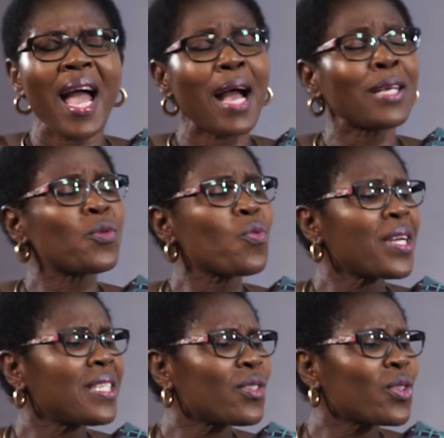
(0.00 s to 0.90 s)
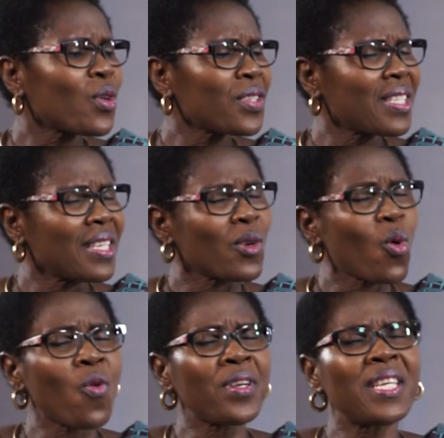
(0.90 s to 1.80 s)
As we were discussing,
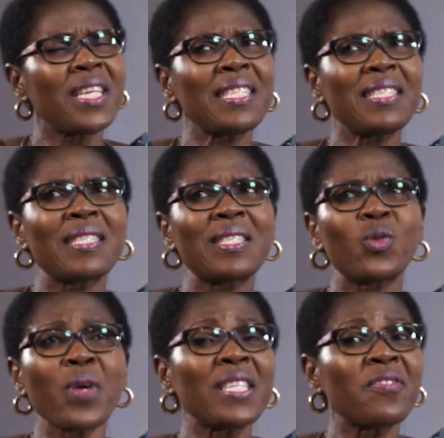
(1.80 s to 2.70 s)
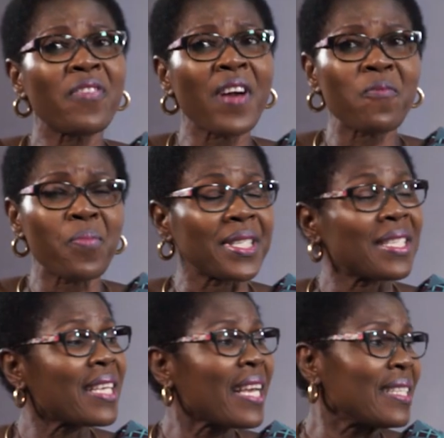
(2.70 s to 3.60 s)
only
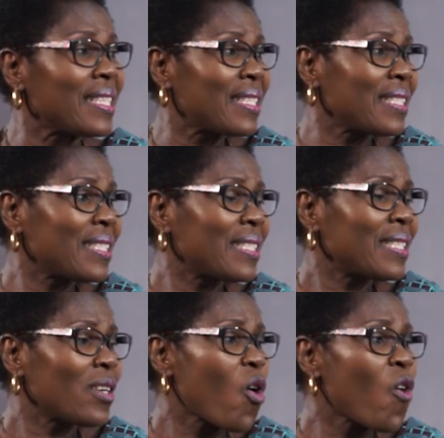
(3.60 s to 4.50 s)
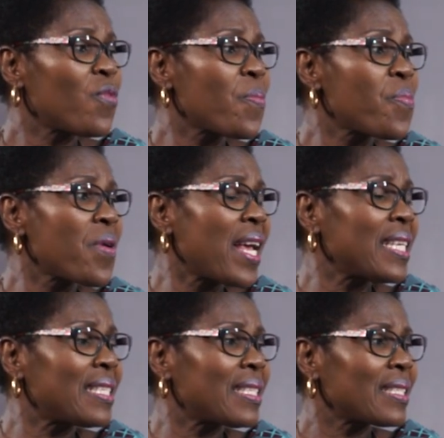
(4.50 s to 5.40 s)
25% of the
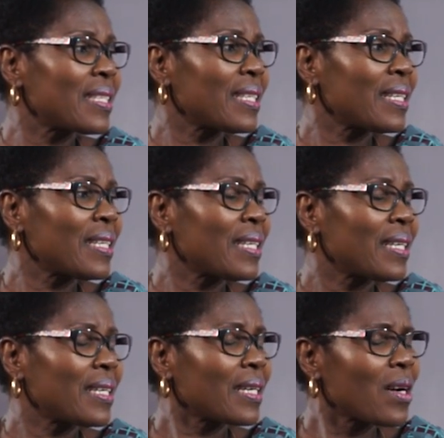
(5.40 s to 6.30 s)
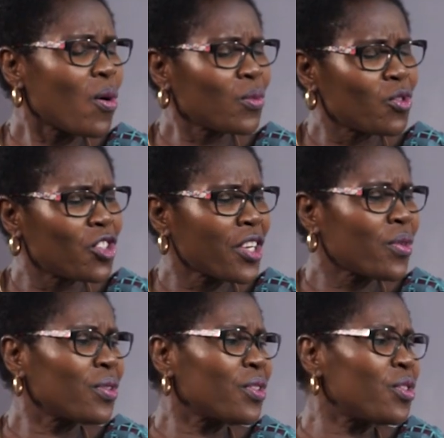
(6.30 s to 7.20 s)
parents come to check on the